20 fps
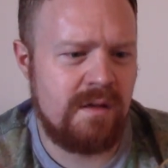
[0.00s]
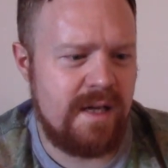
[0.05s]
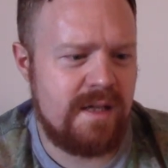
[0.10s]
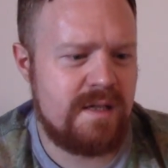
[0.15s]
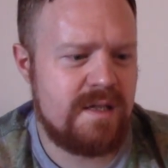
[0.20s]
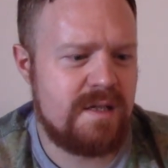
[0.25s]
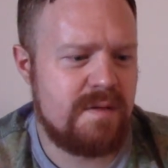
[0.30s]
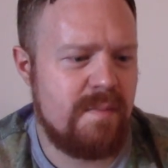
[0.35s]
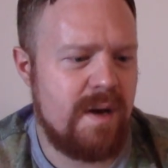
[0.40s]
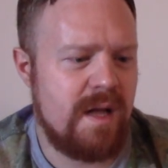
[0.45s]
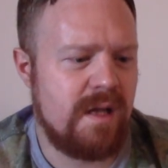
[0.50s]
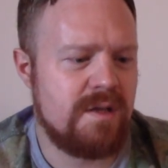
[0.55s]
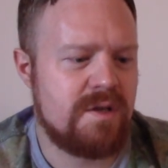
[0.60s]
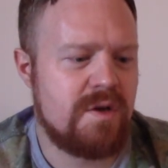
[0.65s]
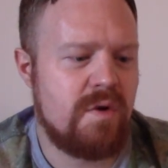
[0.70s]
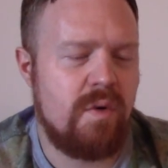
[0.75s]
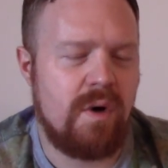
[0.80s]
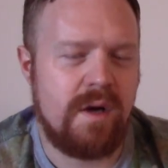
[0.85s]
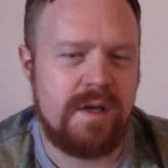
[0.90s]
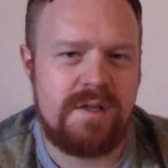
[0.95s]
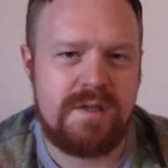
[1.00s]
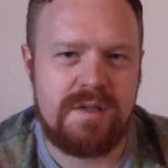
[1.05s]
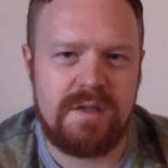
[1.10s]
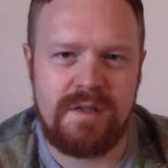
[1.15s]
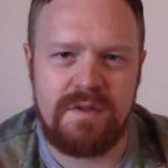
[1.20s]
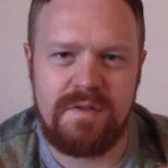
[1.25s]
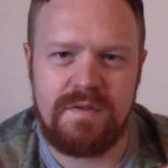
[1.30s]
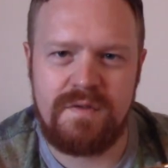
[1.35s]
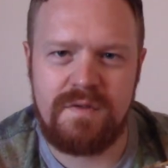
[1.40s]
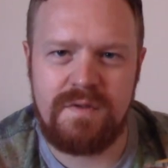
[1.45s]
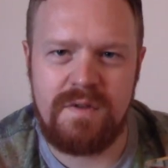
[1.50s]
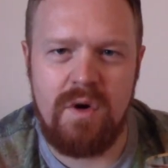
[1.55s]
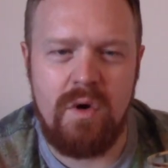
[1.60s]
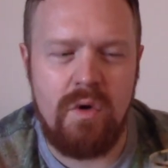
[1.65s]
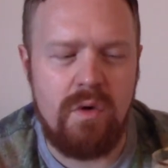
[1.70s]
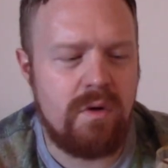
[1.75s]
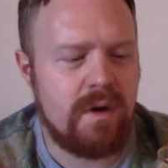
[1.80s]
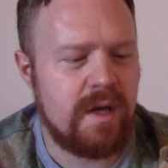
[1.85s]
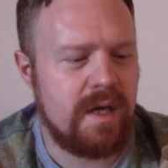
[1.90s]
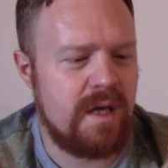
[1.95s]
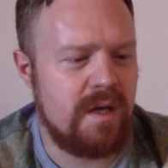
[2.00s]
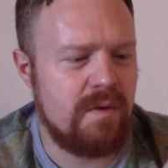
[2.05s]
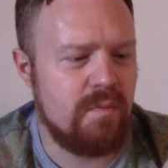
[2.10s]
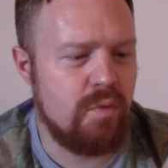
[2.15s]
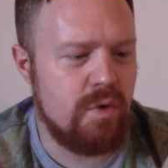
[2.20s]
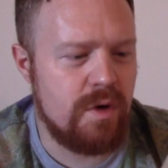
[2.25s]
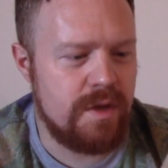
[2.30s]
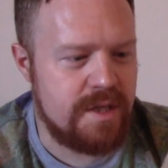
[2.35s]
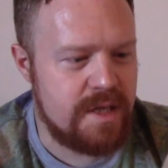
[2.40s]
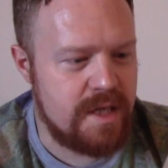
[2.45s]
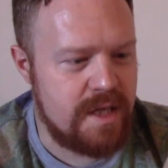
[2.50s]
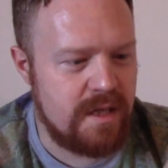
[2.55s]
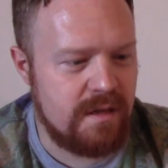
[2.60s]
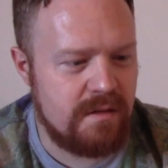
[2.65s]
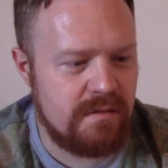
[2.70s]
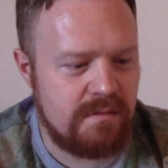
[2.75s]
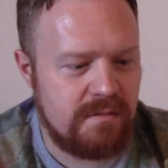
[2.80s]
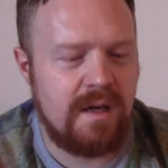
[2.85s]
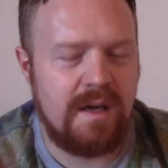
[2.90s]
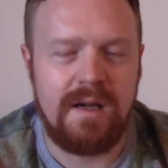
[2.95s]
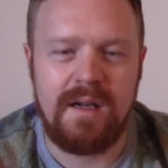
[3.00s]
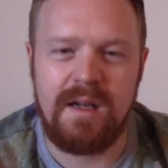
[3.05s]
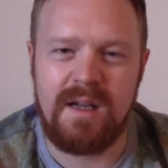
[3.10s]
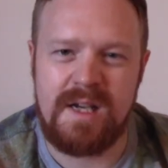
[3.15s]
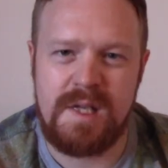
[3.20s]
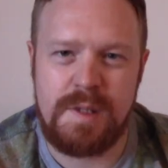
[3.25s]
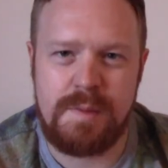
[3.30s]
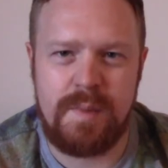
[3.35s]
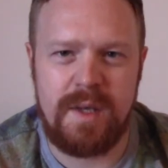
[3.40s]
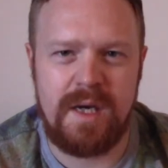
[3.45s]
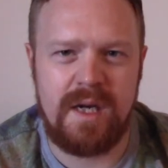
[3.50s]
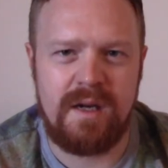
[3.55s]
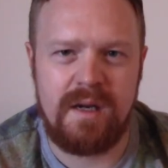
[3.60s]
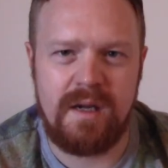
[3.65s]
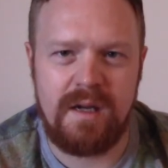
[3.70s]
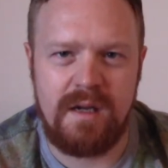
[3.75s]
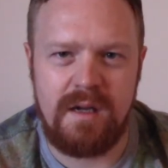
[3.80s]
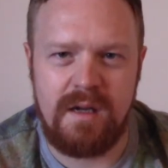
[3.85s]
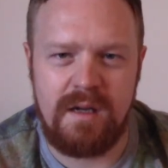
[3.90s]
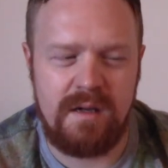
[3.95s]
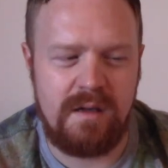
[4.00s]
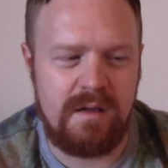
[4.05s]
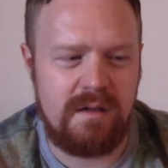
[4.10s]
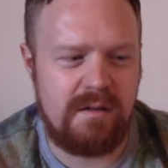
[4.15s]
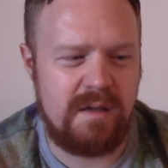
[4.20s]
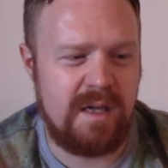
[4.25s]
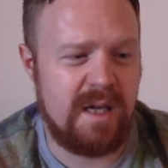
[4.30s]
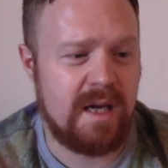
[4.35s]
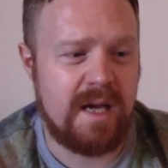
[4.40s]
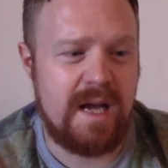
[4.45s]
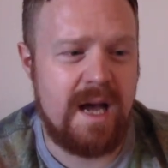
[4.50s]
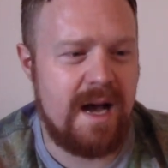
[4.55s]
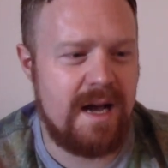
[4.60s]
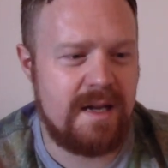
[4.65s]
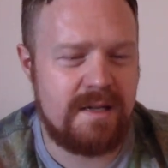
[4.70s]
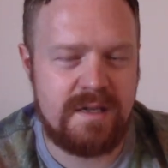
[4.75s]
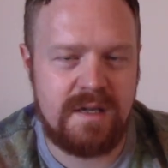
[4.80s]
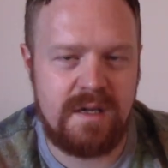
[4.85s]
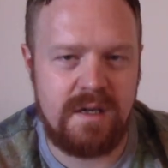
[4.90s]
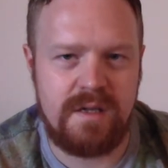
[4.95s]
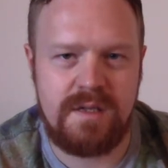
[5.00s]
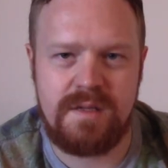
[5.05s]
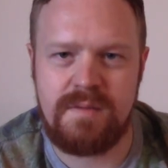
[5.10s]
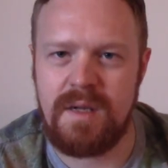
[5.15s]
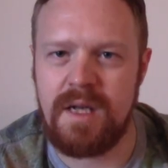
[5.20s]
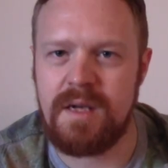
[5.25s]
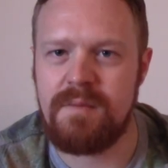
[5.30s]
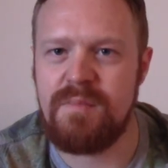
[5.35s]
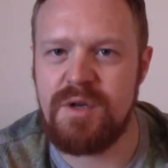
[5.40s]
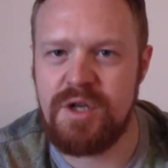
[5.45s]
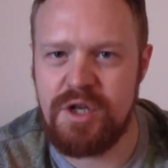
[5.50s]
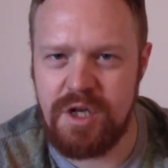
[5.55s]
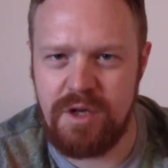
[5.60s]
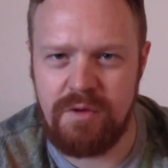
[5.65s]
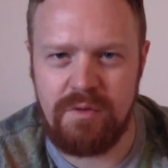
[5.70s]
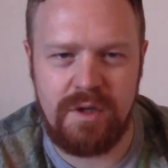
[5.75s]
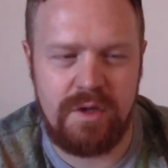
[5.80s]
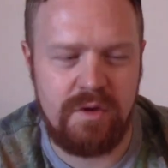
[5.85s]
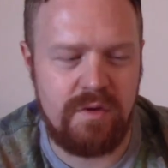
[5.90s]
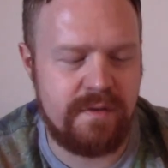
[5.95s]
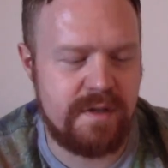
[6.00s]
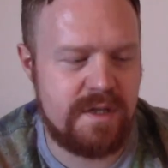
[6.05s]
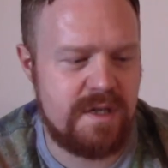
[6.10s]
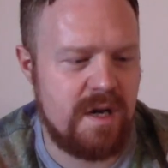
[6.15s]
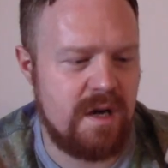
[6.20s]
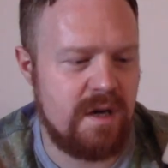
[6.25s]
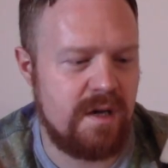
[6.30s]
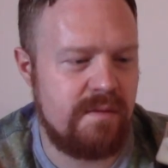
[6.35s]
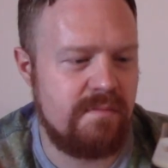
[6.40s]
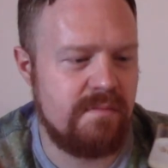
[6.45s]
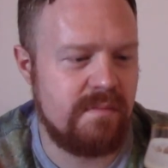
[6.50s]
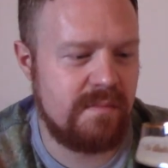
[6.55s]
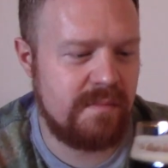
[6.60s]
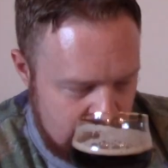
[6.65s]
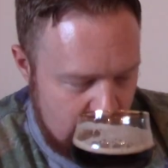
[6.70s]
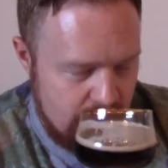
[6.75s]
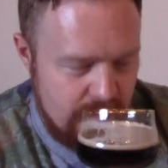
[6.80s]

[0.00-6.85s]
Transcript: It smells quite sort of oaky and woody, uh, like it's been in a, in a cask and it's like matured over time.